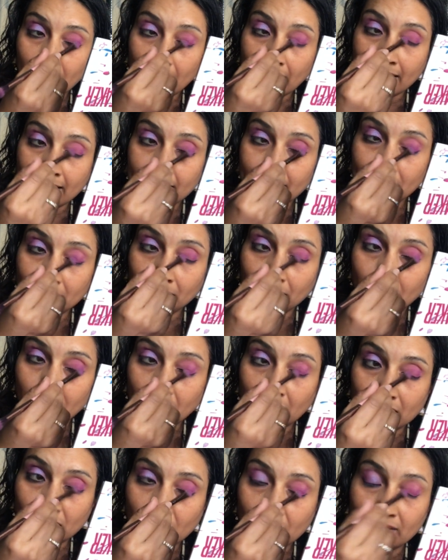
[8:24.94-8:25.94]
as
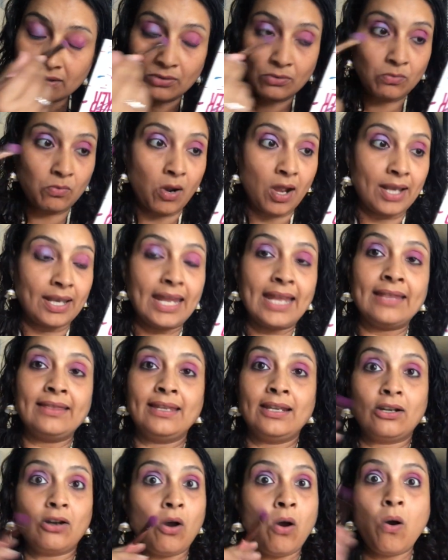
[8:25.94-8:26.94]
much as you want and
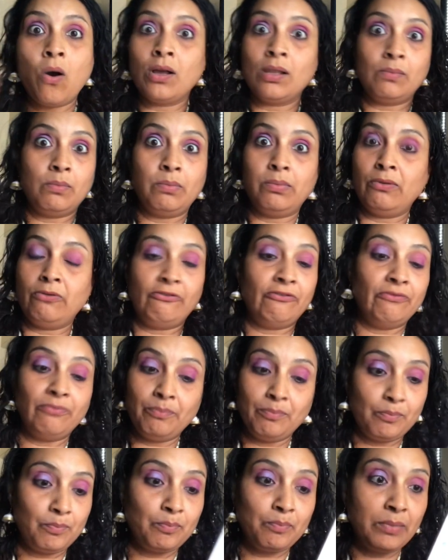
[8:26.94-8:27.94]
they're all
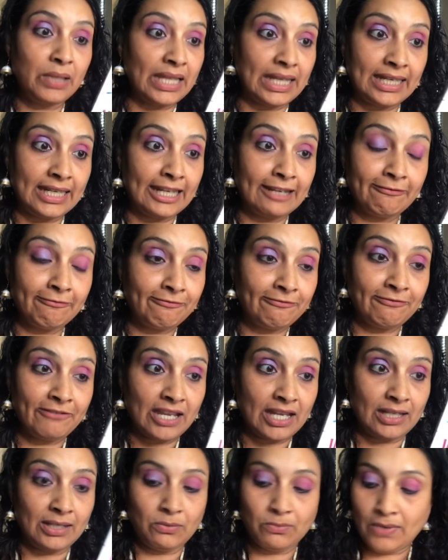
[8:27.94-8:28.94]
blending
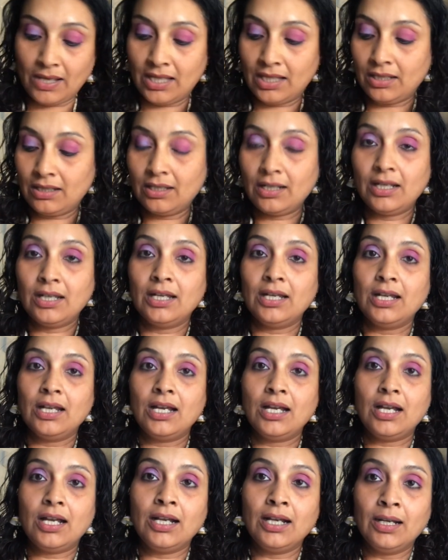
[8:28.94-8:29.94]
very well
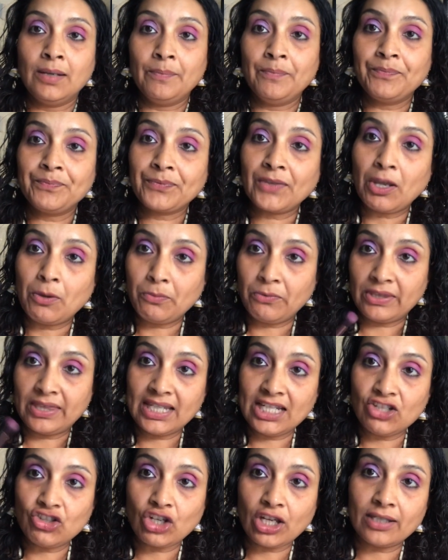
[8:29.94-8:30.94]
with
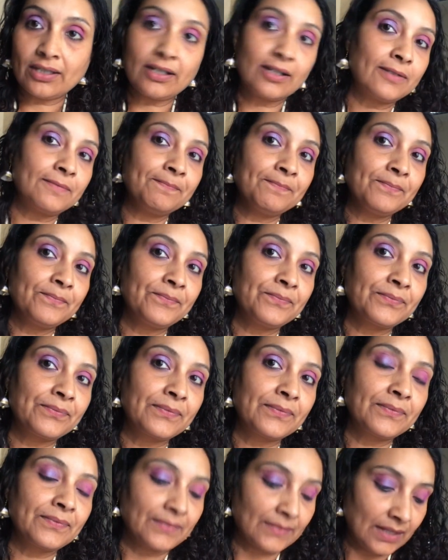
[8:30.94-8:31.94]
each other.
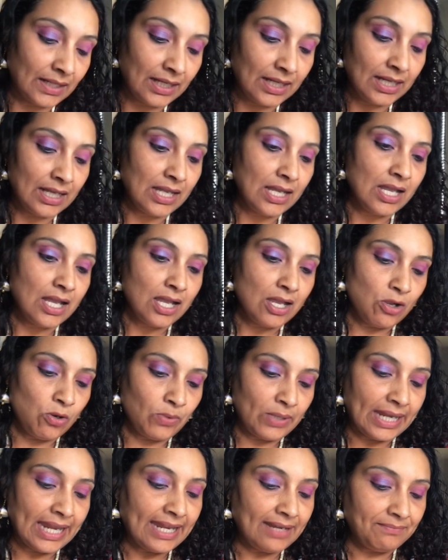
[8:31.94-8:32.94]

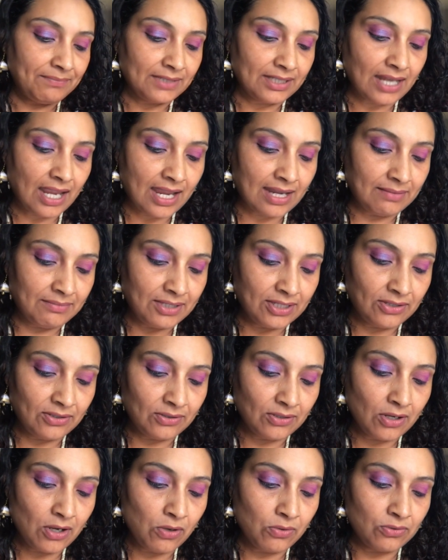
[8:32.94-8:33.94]
Okay, time to
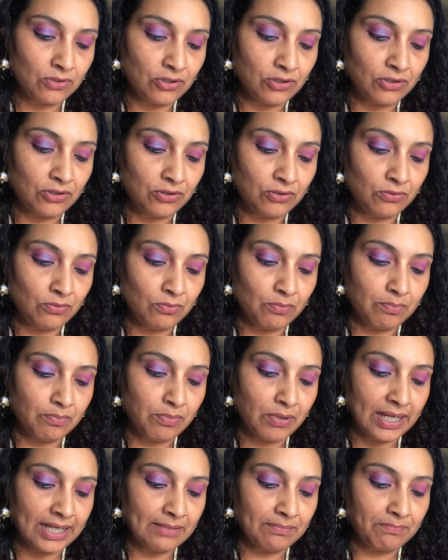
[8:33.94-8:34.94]
go to
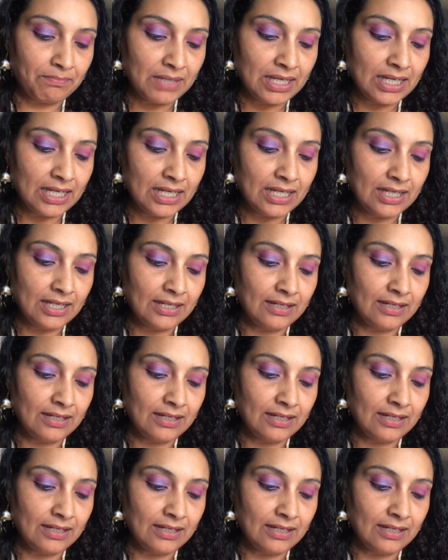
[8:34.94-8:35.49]
Bite Me,